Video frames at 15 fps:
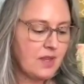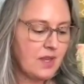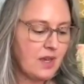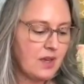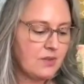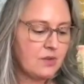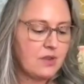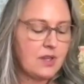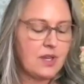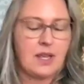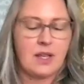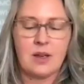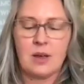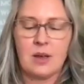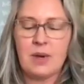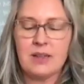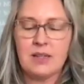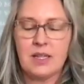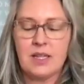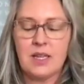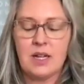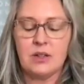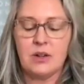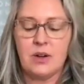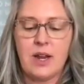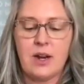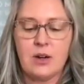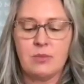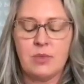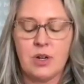The other thing about the yellow
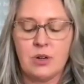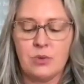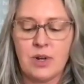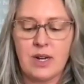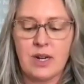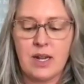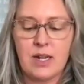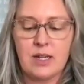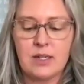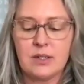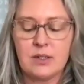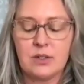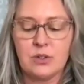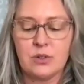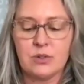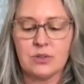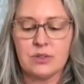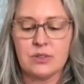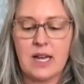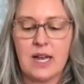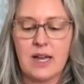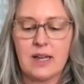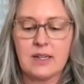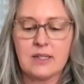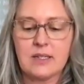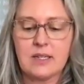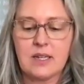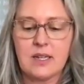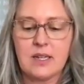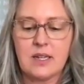hair bow, when I Googled
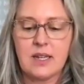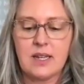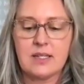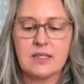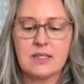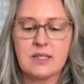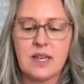that, it